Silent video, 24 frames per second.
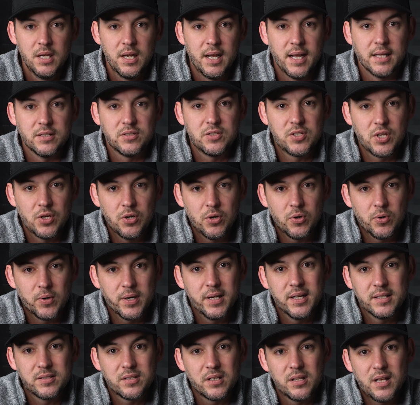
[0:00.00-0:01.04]
And two,
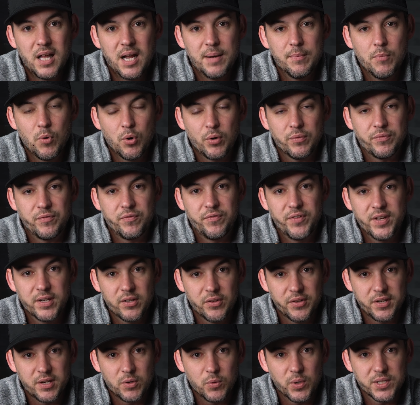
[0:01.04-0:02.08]
it's a lot more
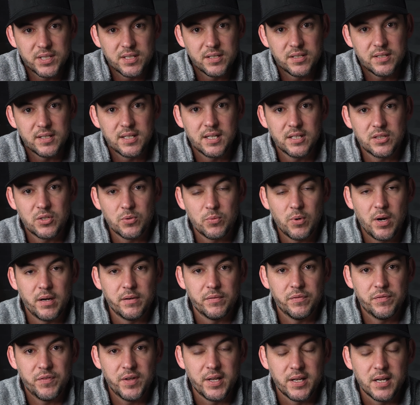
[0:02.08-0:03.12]
fiddling with it to get the right
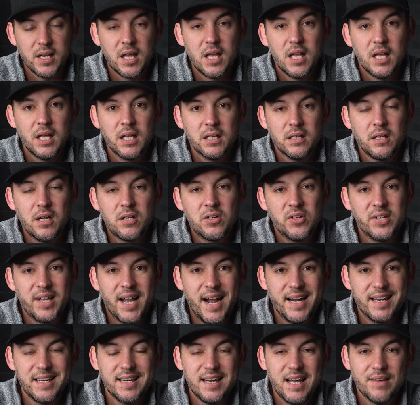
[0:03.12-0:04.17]
fit. Luckily,
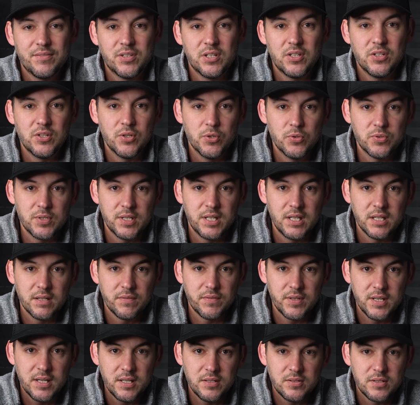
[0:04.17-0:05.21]
I didn't have to use any
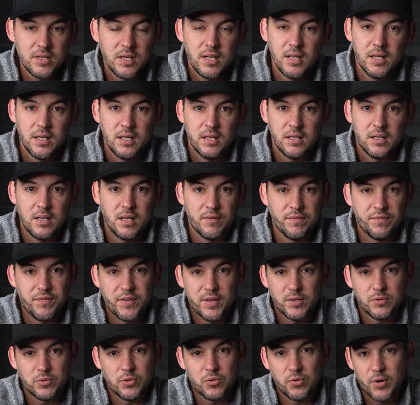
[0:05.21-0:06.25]
of these. It
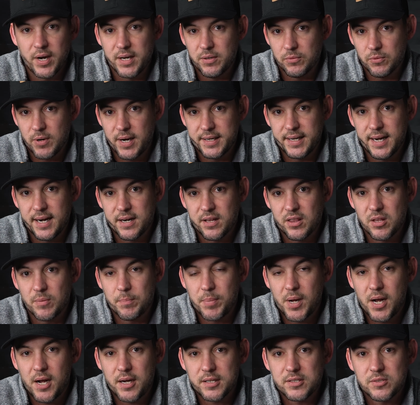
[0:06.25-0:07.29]
fit great right out of the
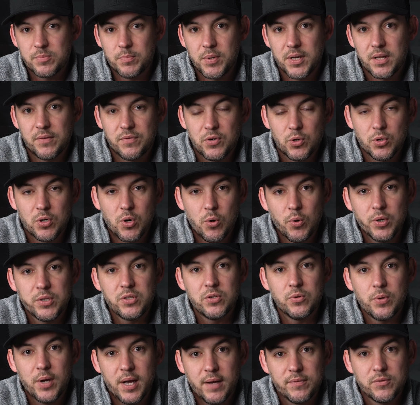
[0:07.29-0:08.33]
box, but if you're going
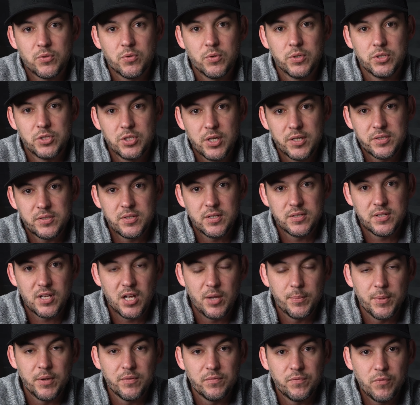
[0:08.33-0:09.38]
to have to adjust this
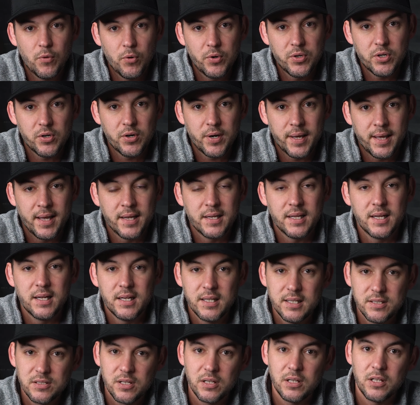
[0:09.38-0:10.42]
helmet for your head, it
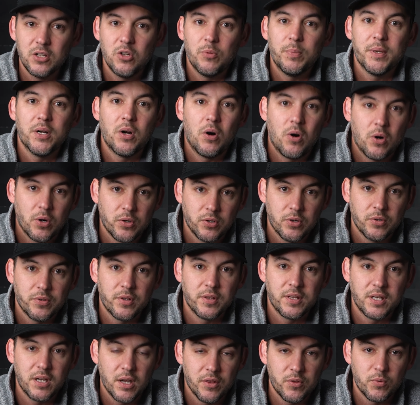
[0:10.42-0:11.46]
is a little bit harder
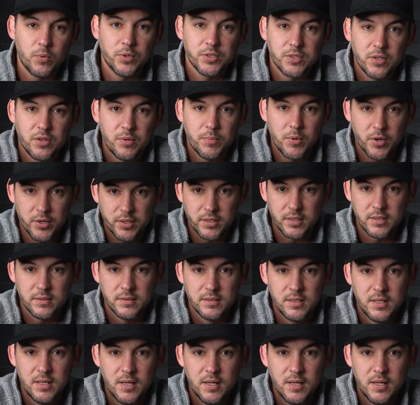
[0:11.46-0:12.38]
than the other ones on the market.